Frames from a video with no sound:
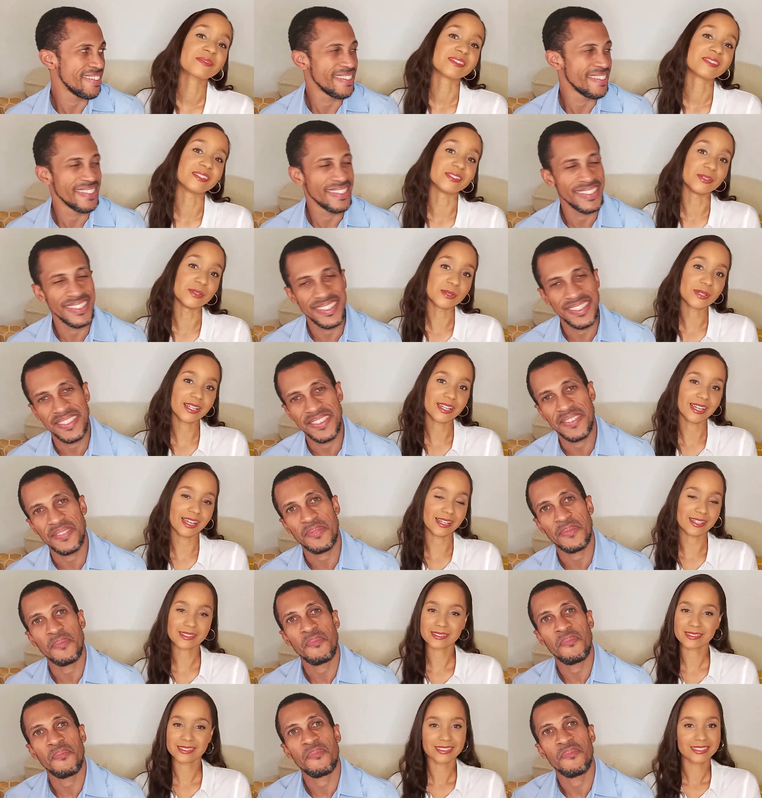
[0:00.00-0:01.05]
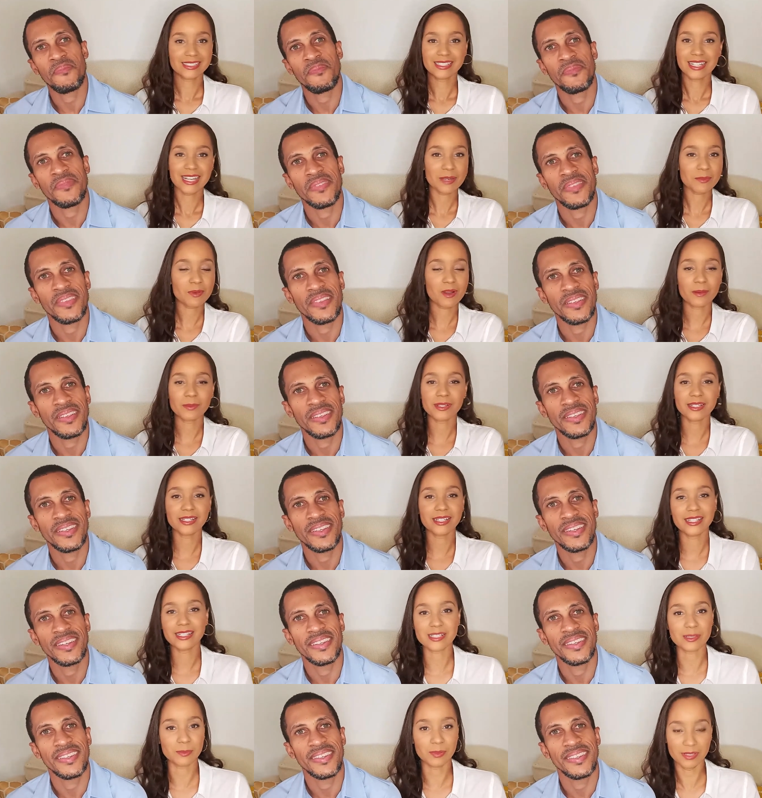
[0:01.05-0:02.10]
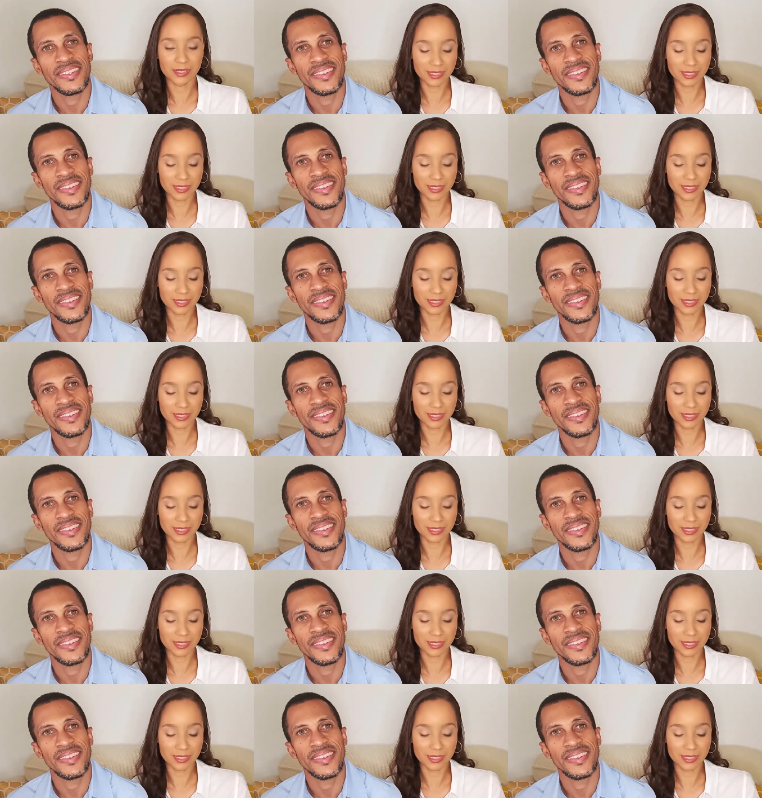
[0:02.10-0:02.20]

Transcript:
Speaker 1: Okay, I probably needed to put in a